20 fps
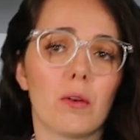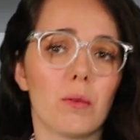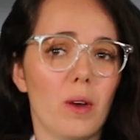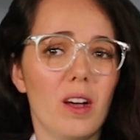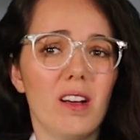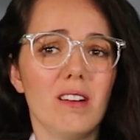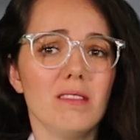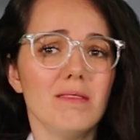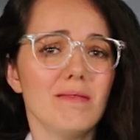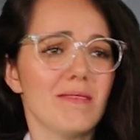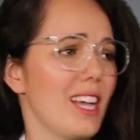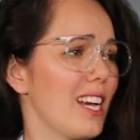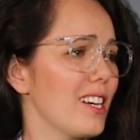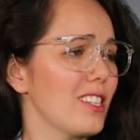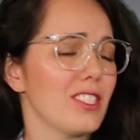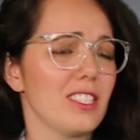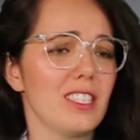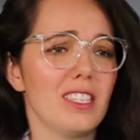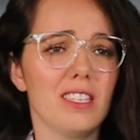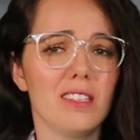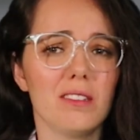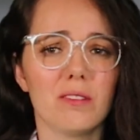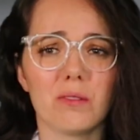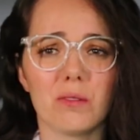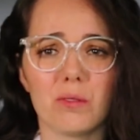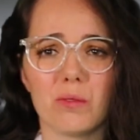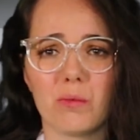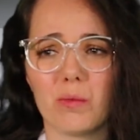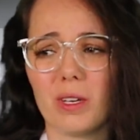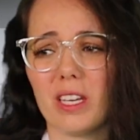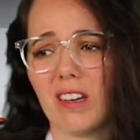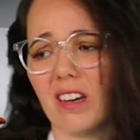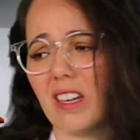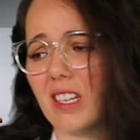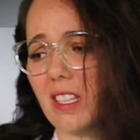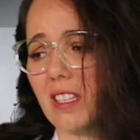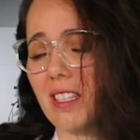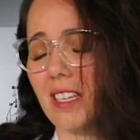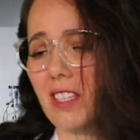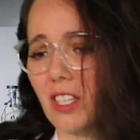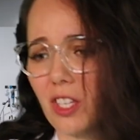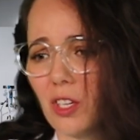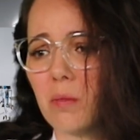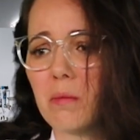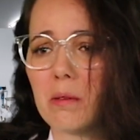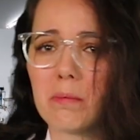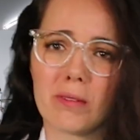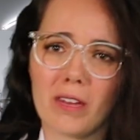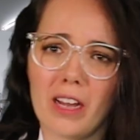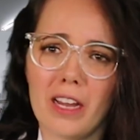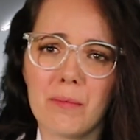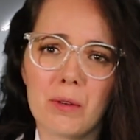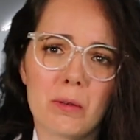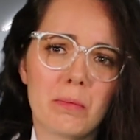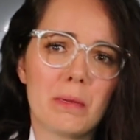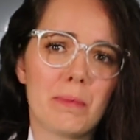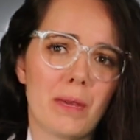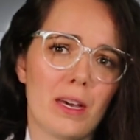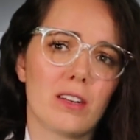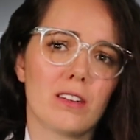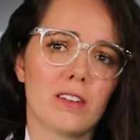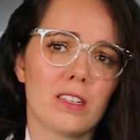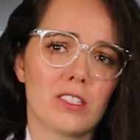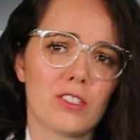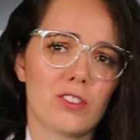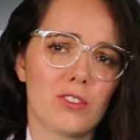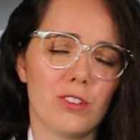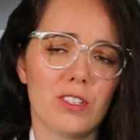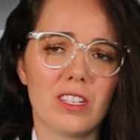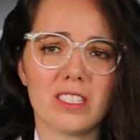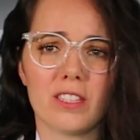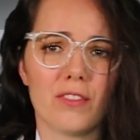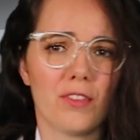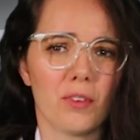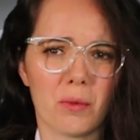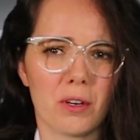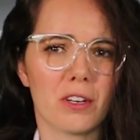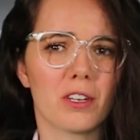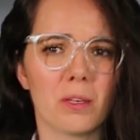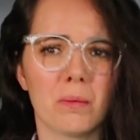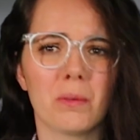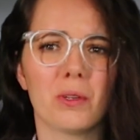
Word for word: Well, actually, we kind of think the human brain would be better understood as if it were a